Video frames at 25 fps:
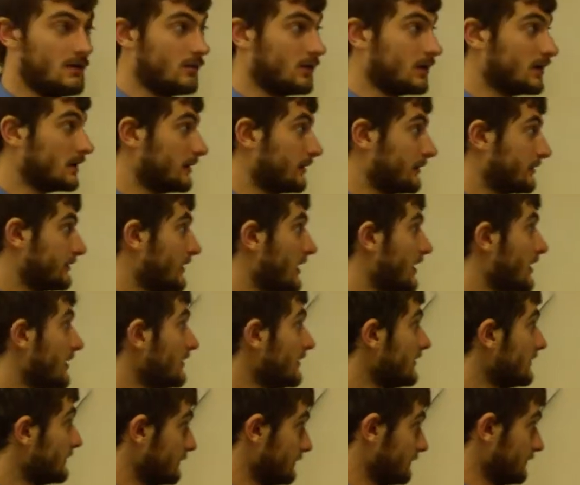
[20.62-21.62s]
We're going to
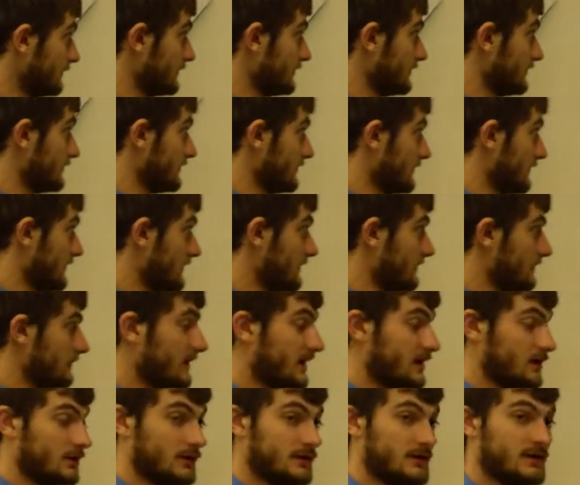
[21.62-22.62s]
start
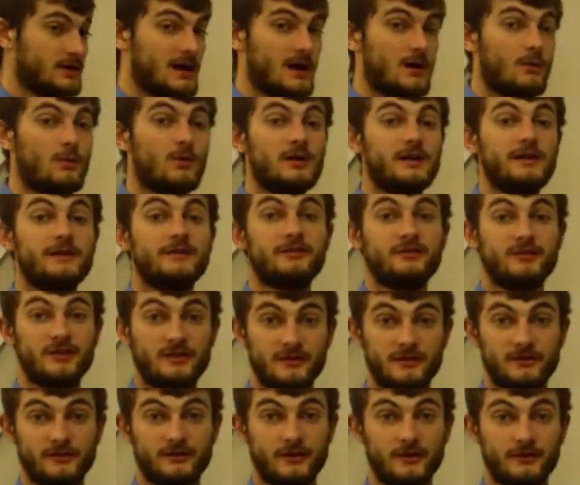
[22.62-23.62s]
by looking at what a
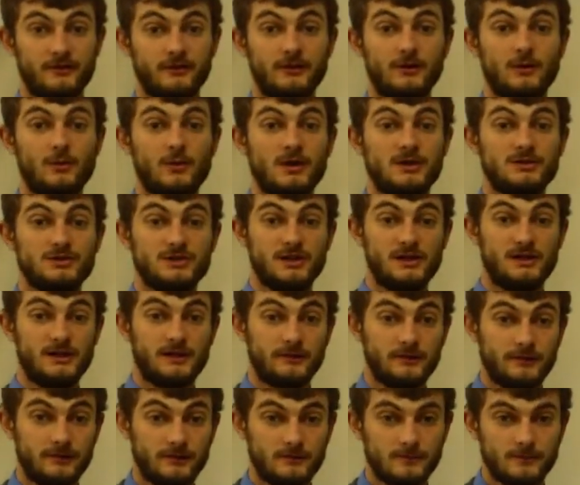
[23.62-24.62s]
synthesis equation
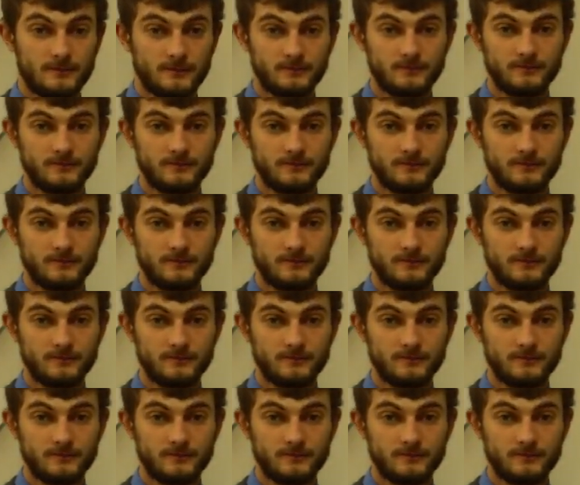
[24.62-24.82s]
is.